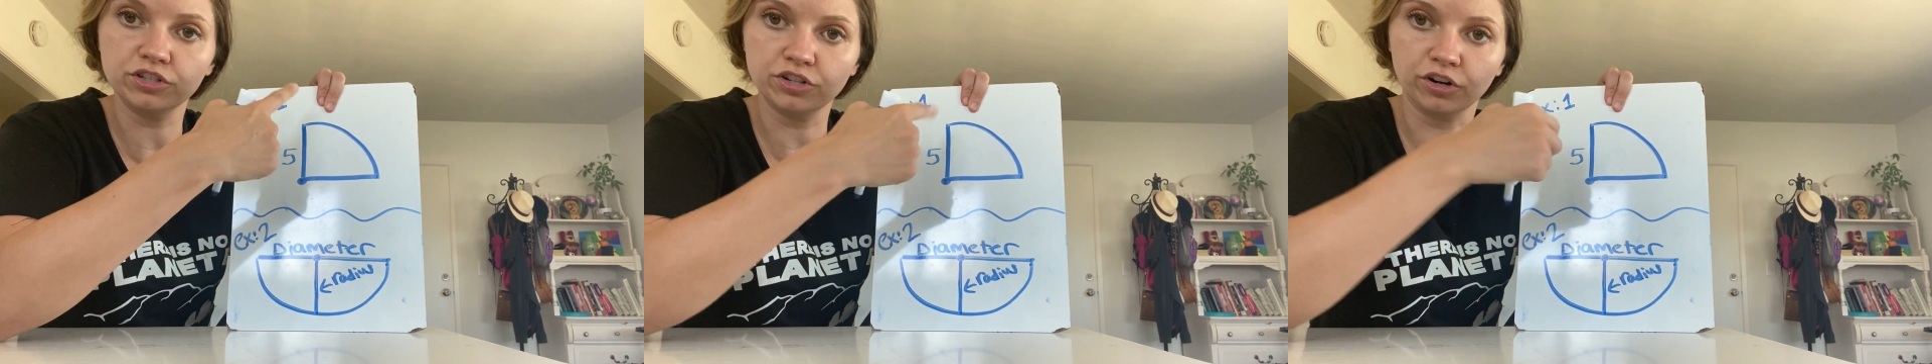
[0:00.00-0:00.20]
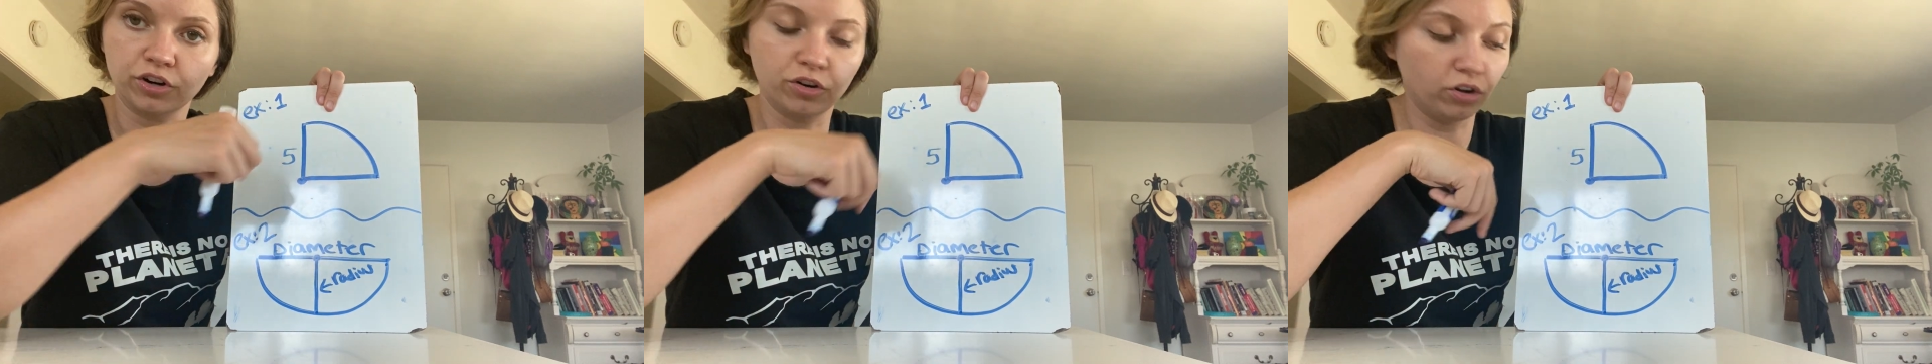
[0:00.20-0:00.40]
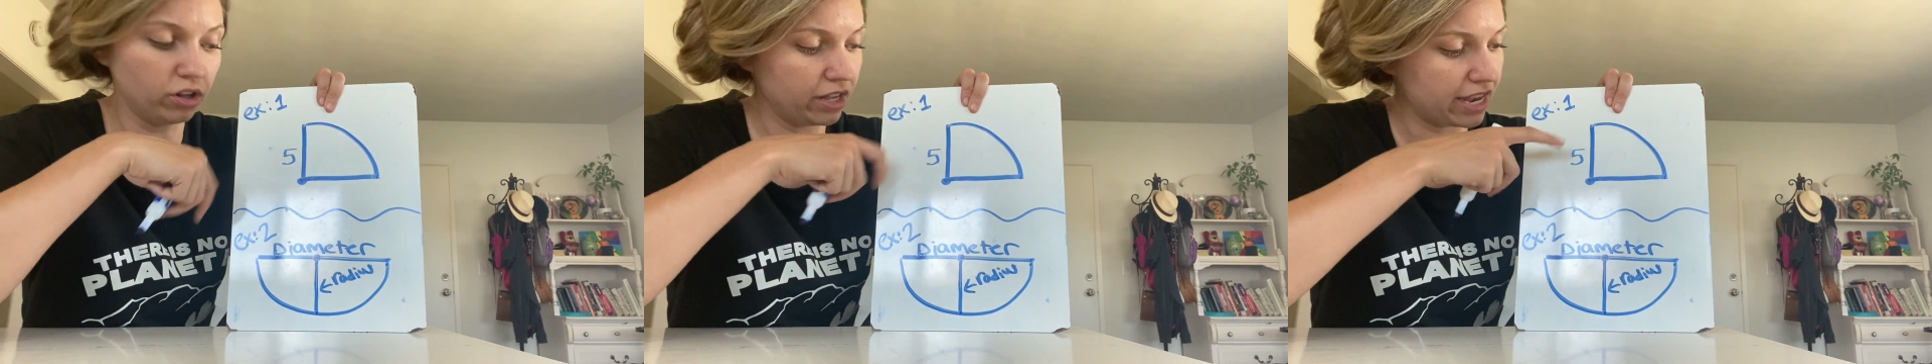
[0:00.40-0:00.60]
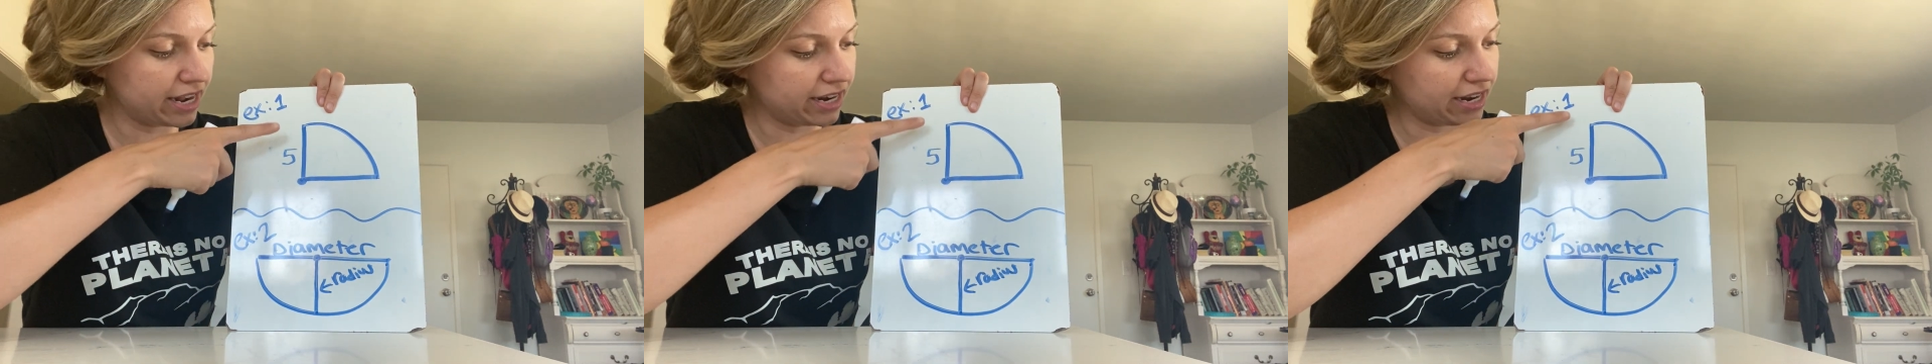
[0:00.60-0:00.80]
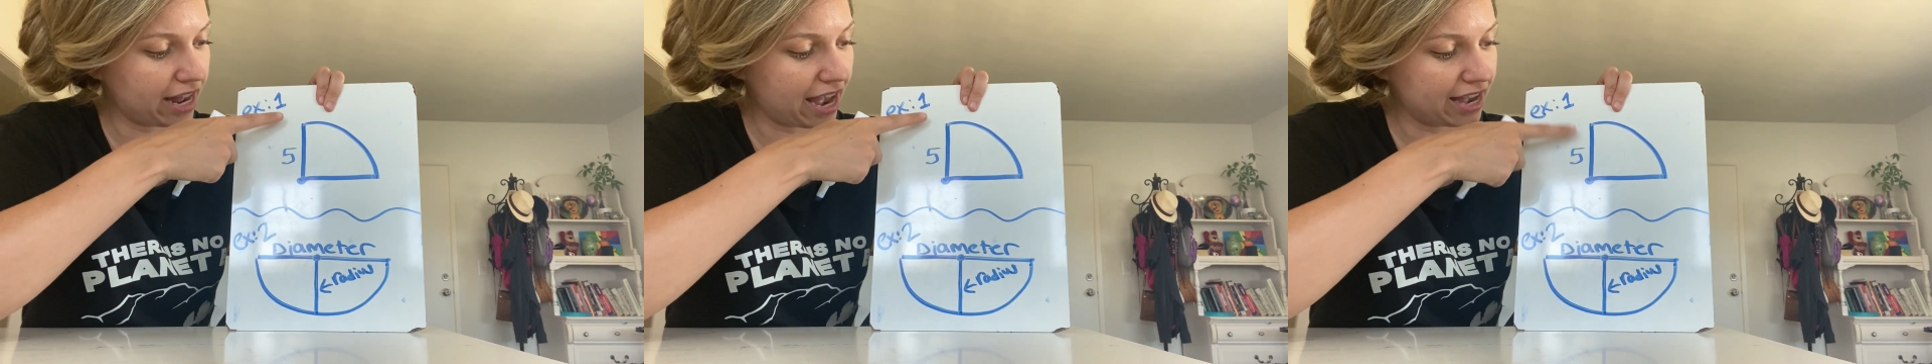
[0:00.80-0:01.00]
circle
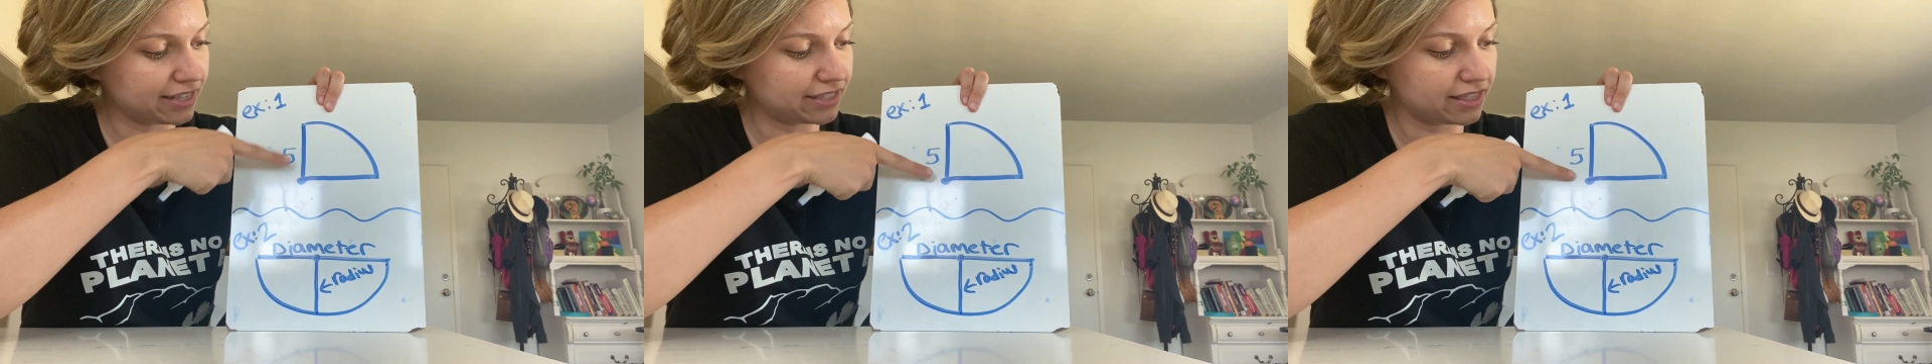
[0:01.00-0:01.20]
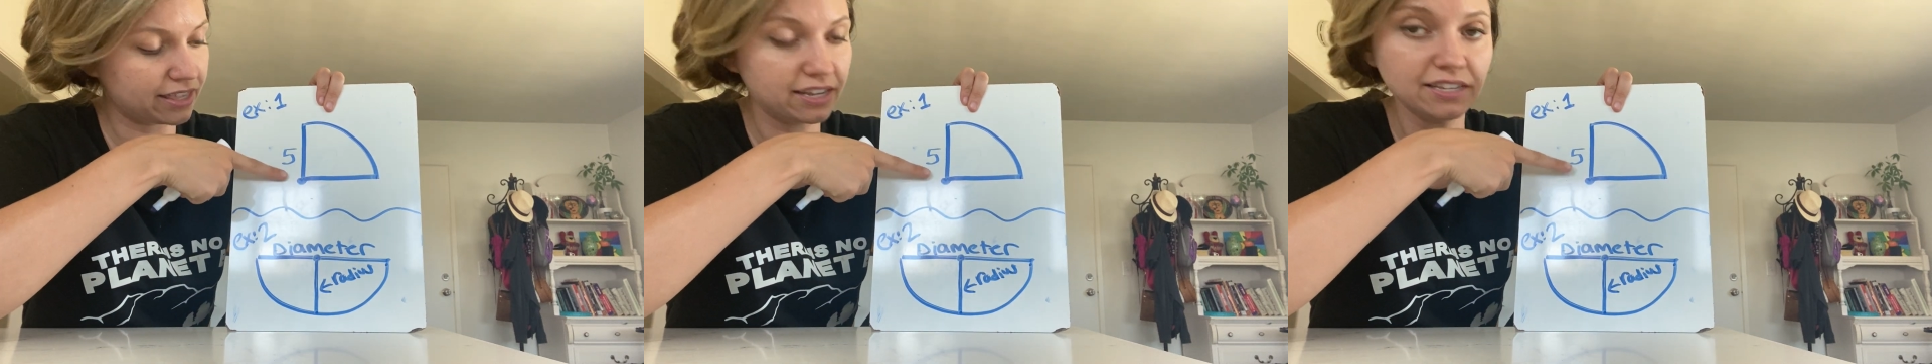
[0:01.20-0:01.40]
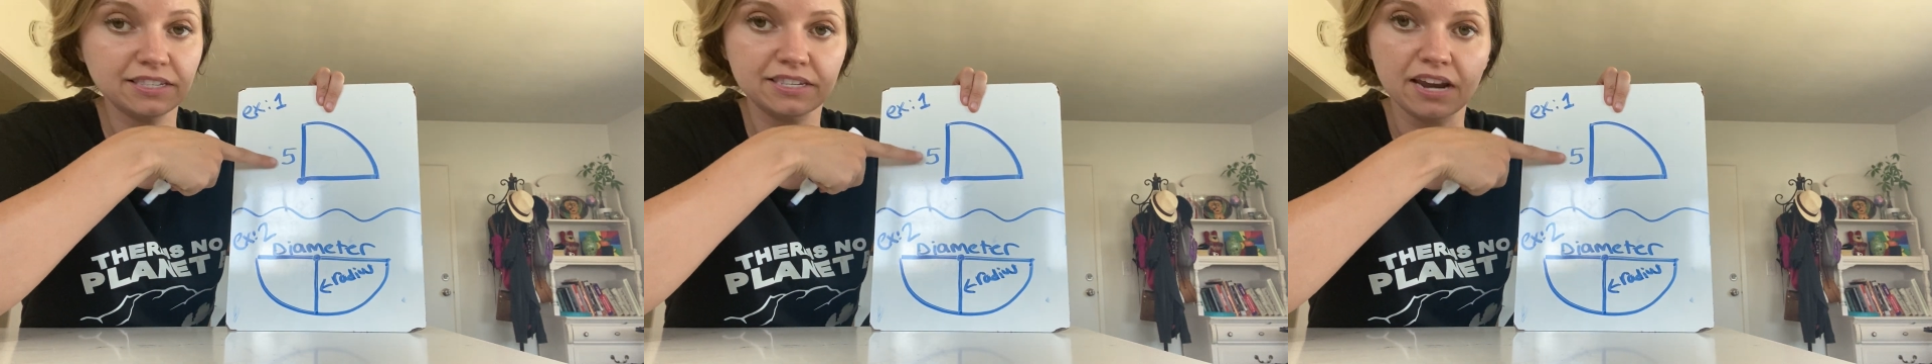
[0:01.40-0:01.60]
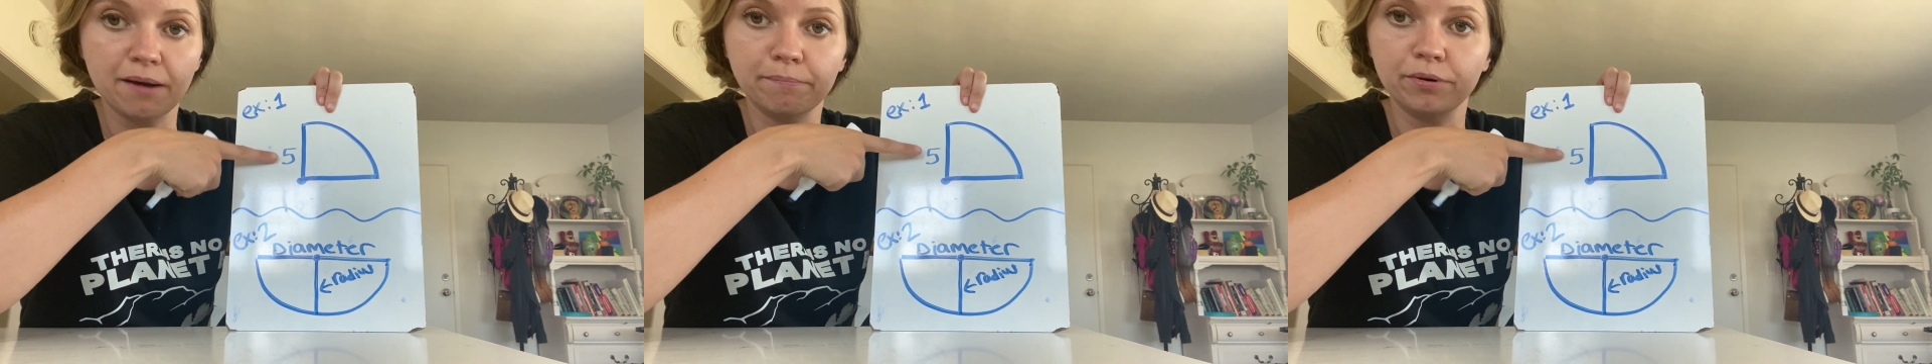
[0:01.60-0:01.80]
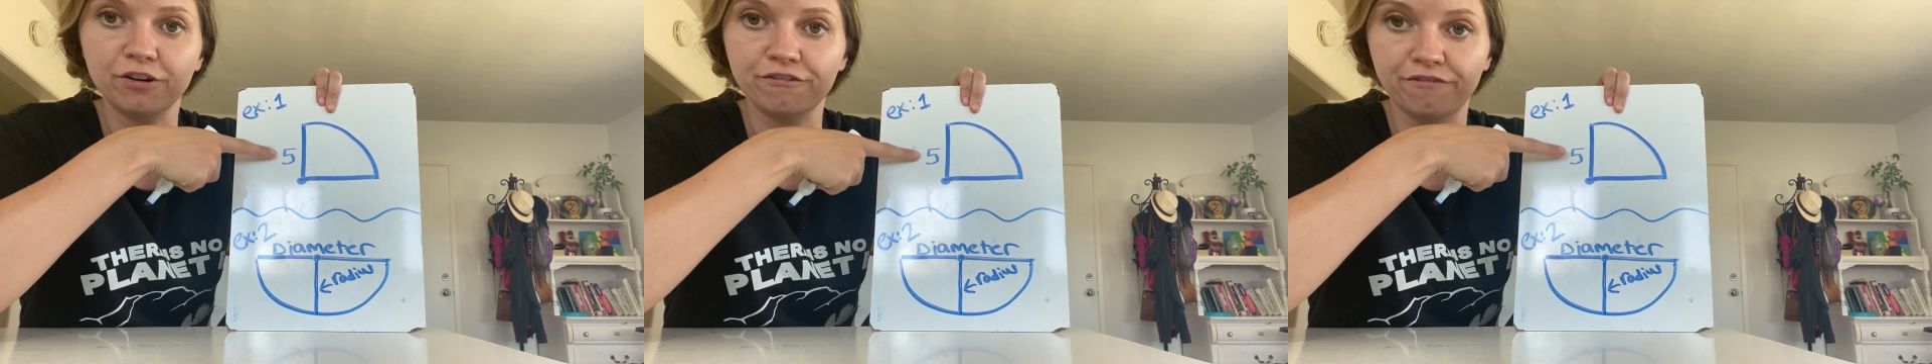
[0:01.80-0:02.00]
and it has this
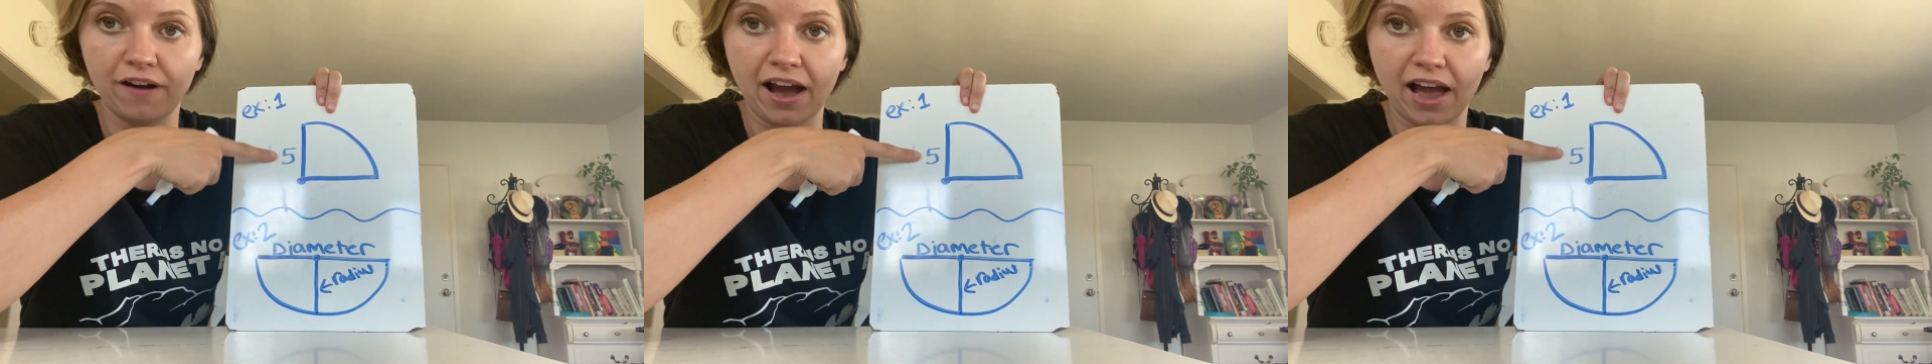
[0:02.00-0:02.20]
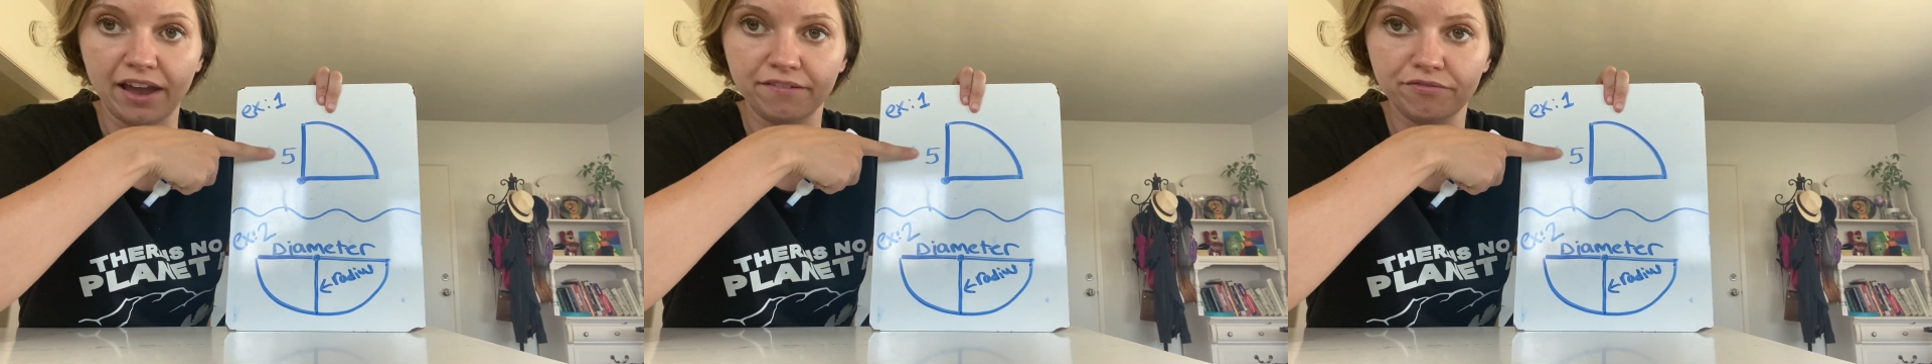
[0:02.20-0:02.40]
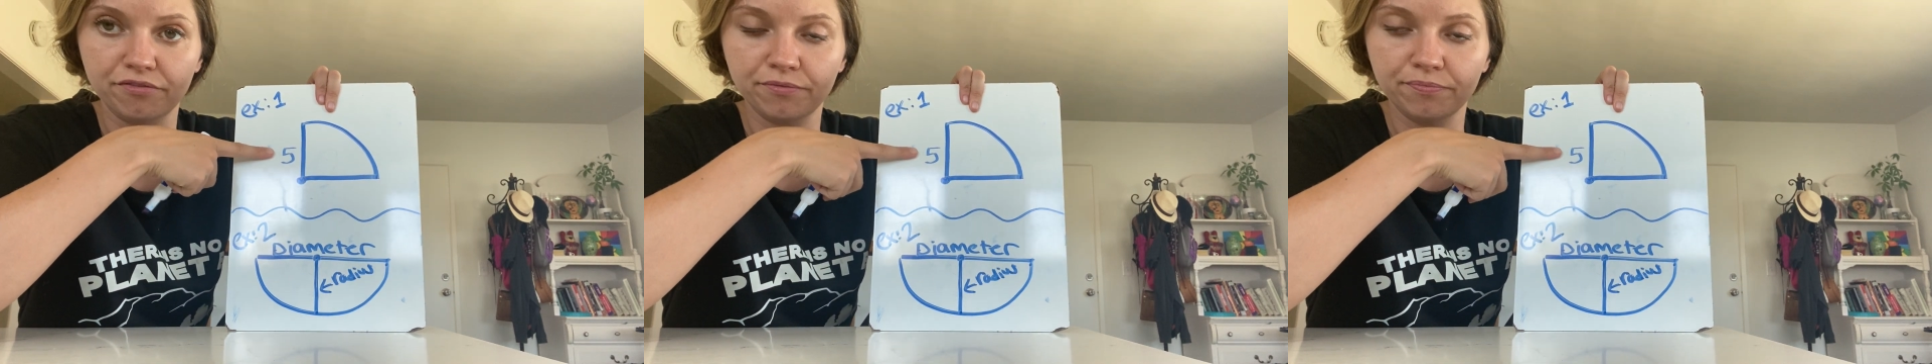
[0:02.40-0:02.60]
number 5.